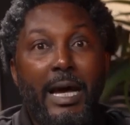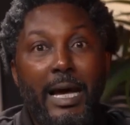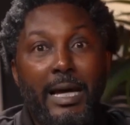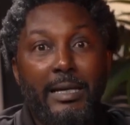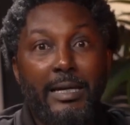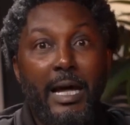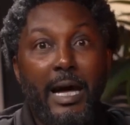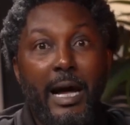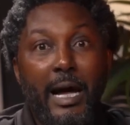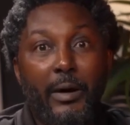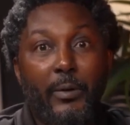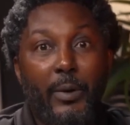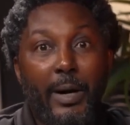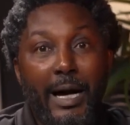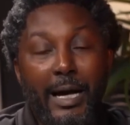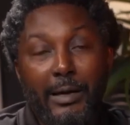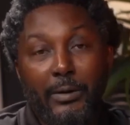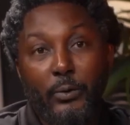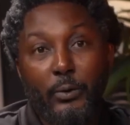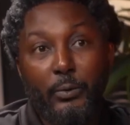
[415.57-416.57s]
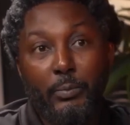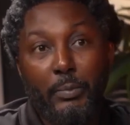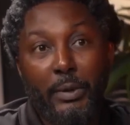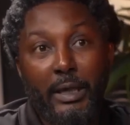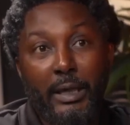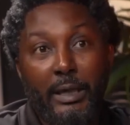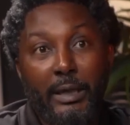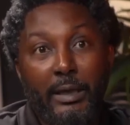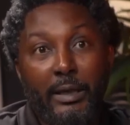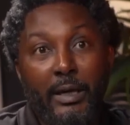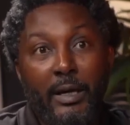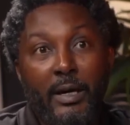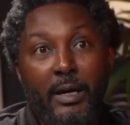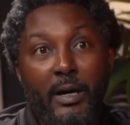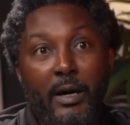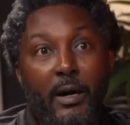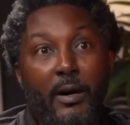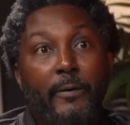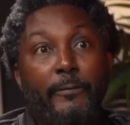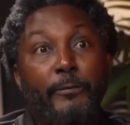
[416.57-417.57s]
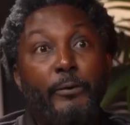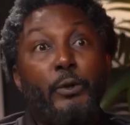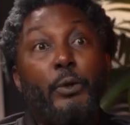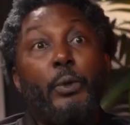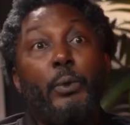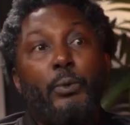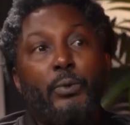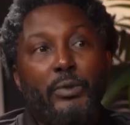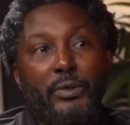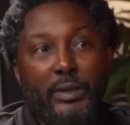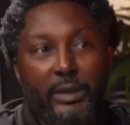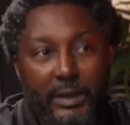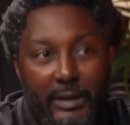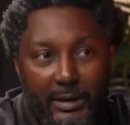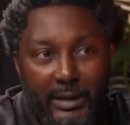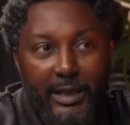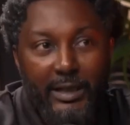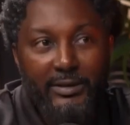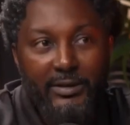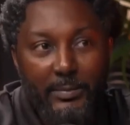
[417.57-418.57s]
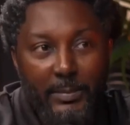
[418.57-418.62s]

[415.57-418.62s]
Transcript: and how I could be of use in